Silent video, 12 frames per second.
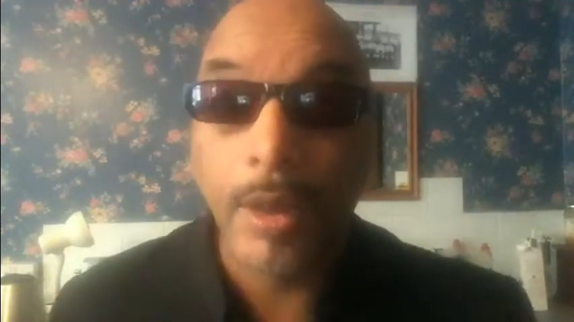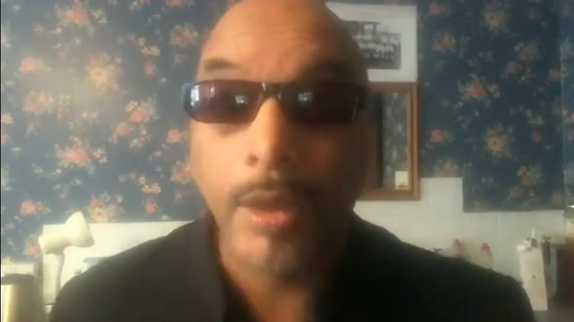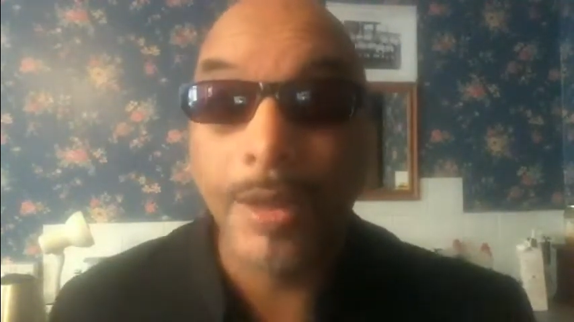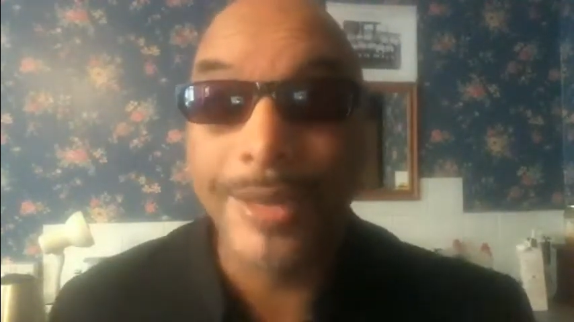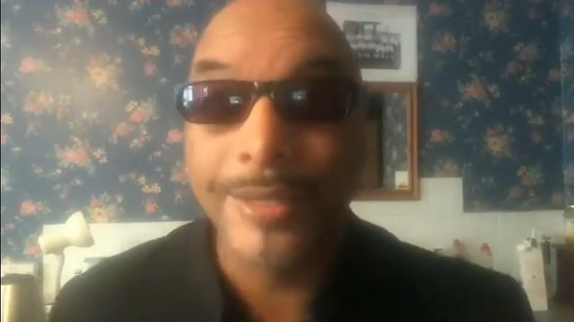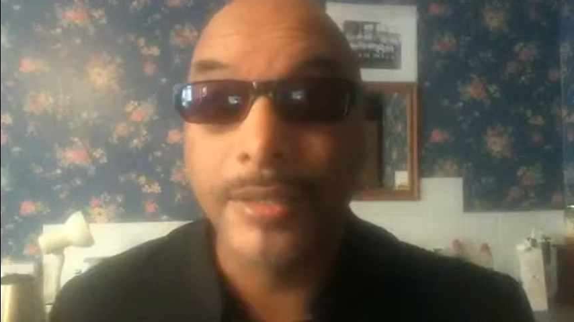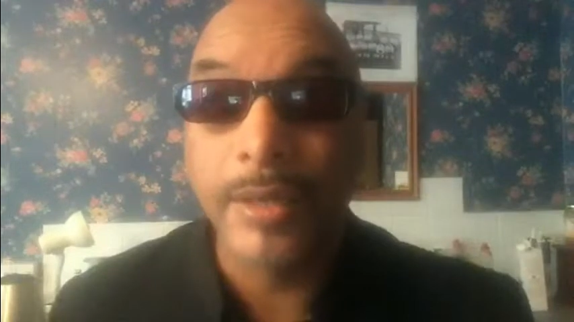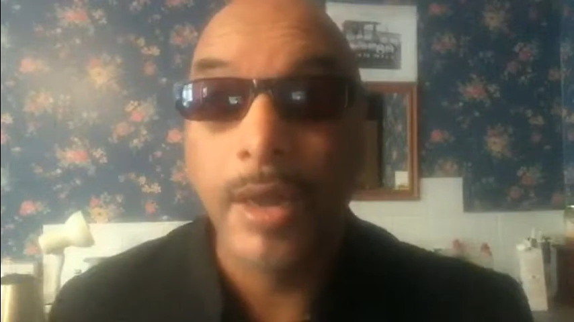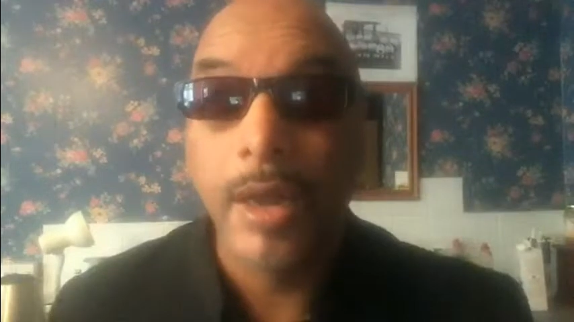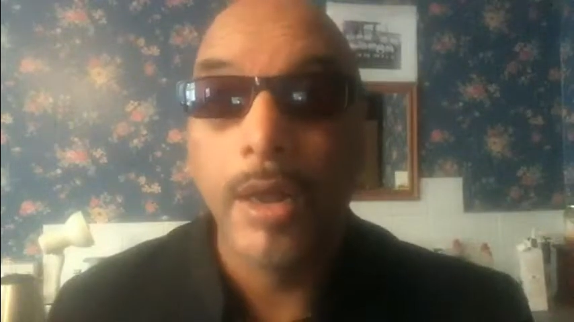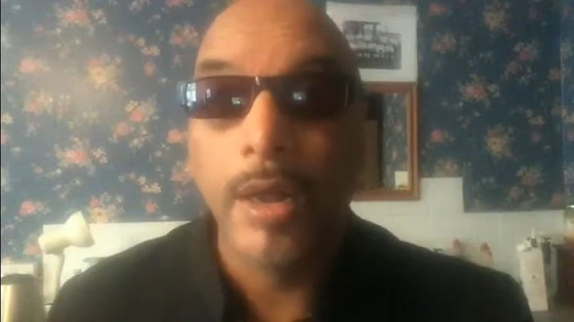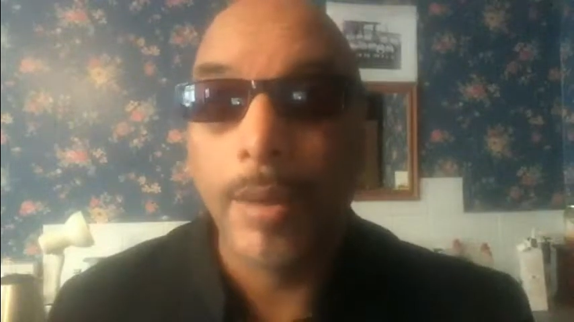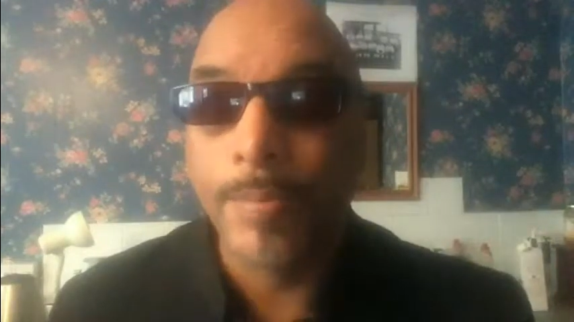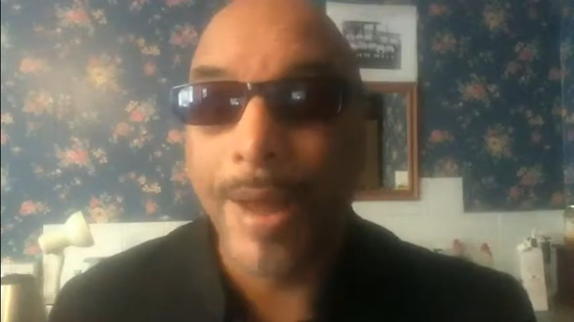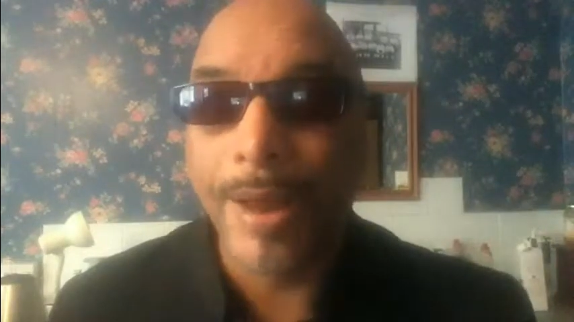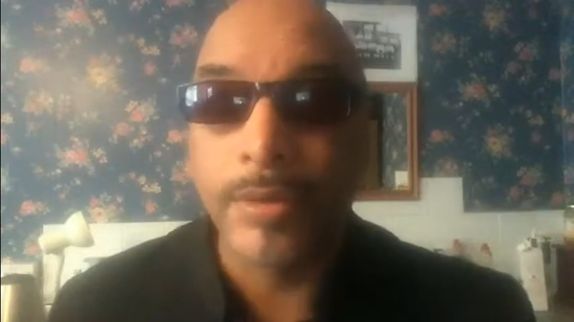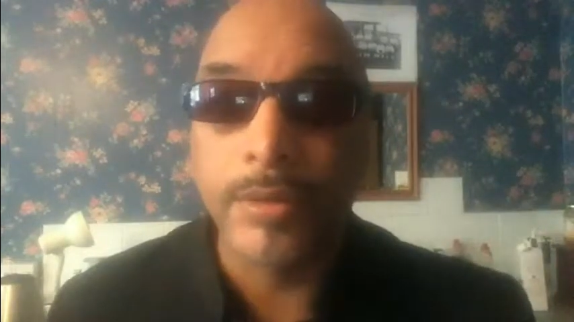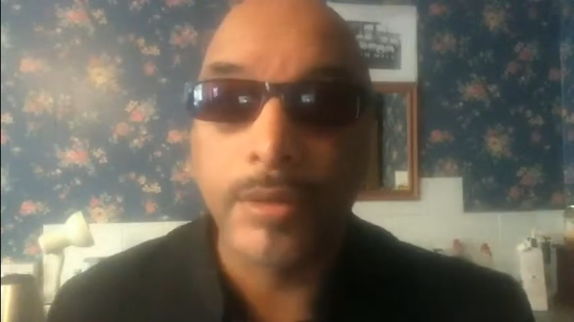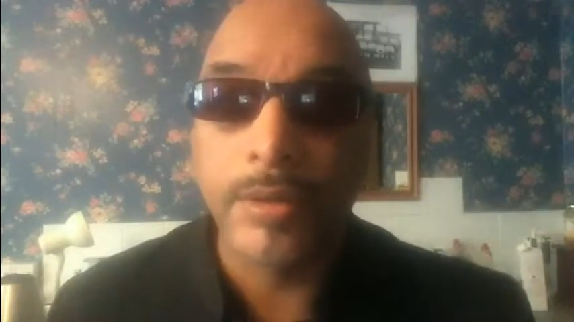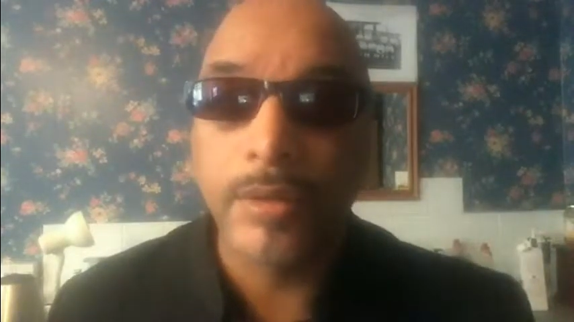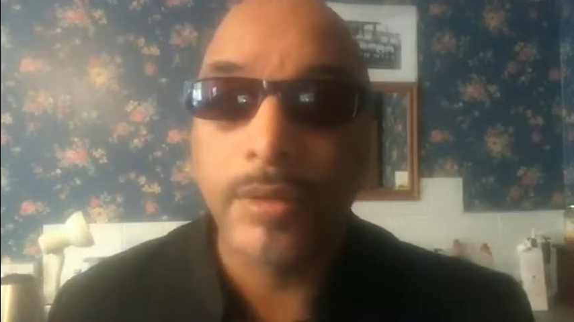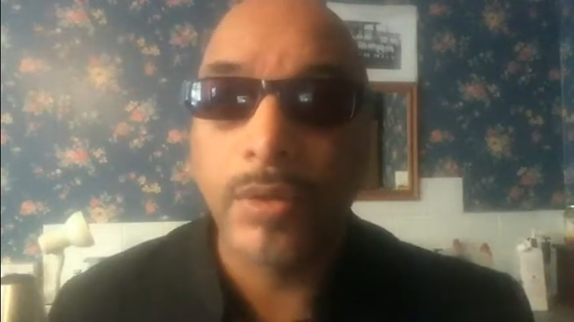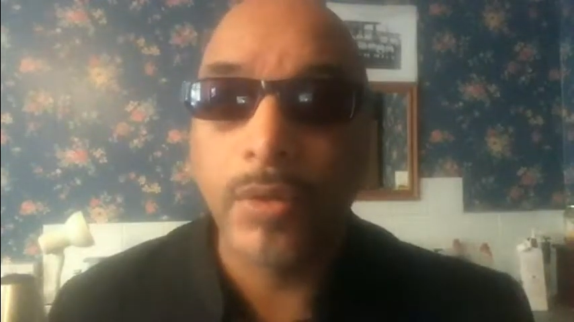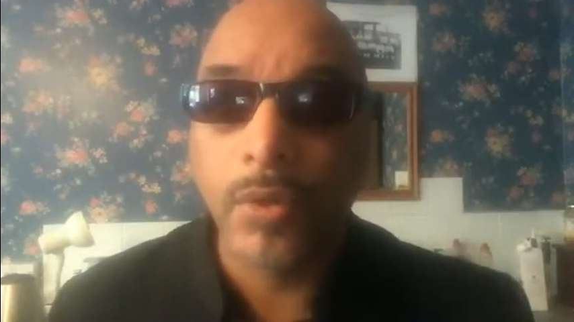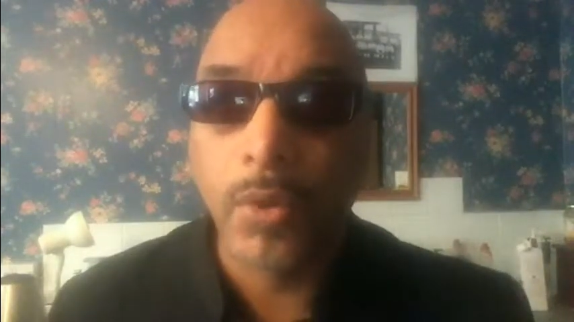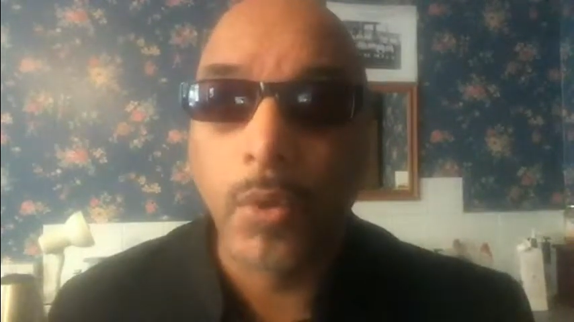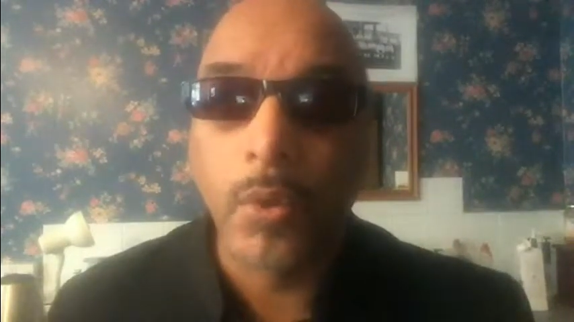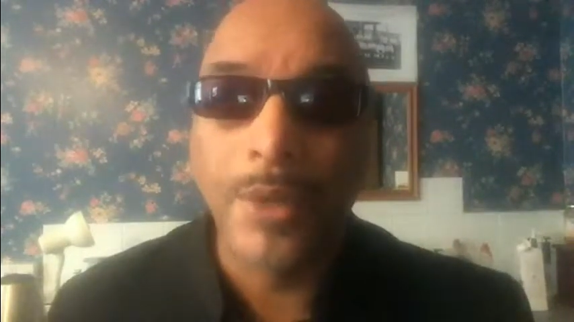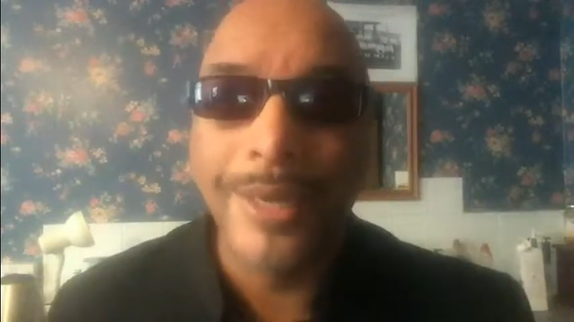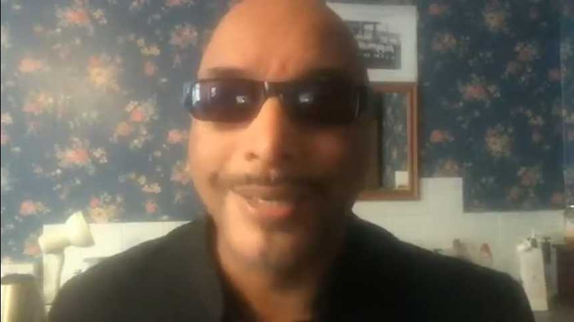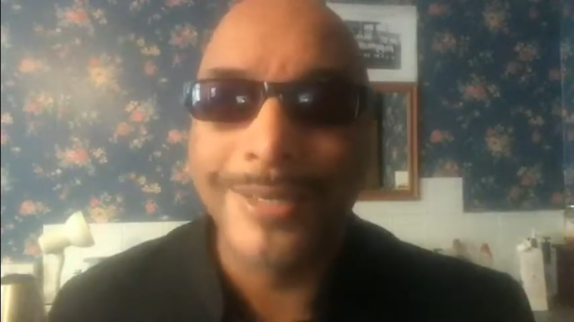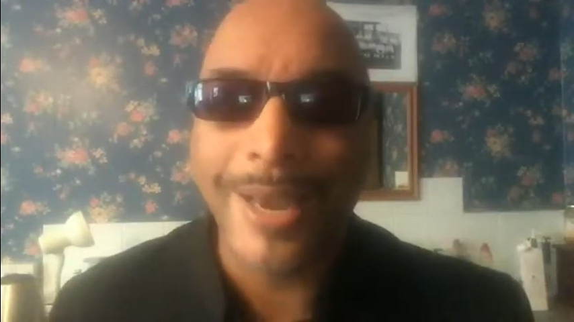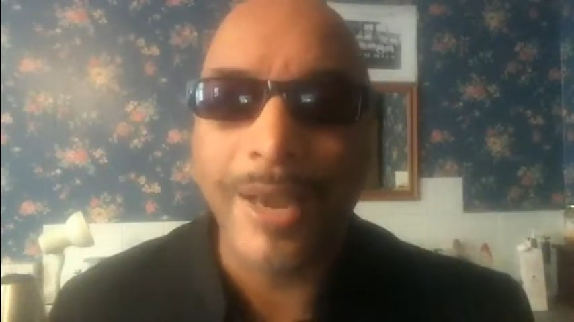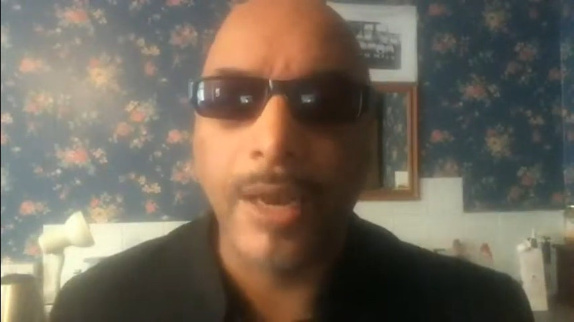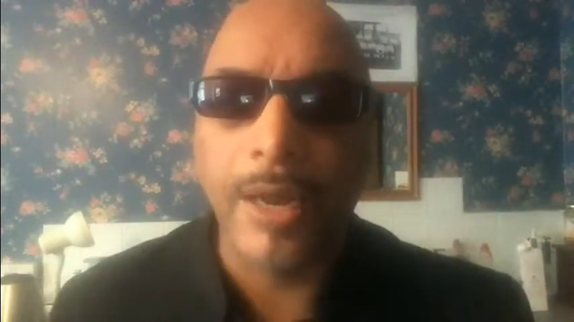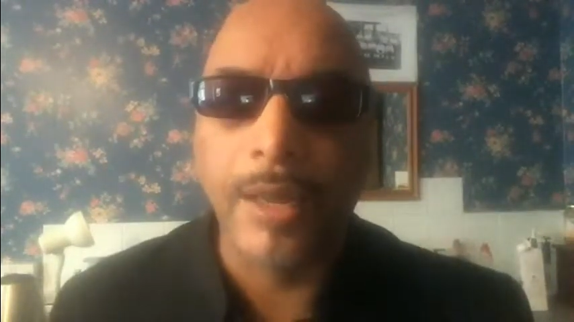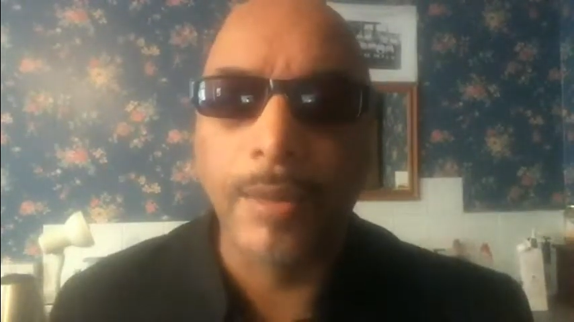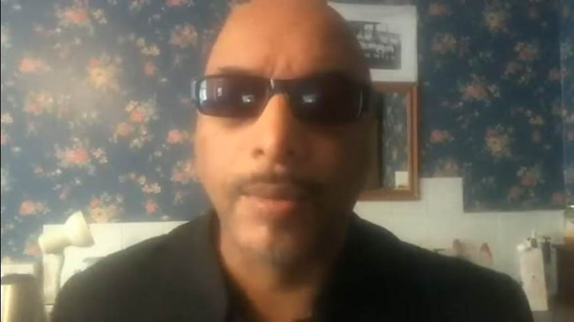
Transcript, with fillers: That's about all he said at the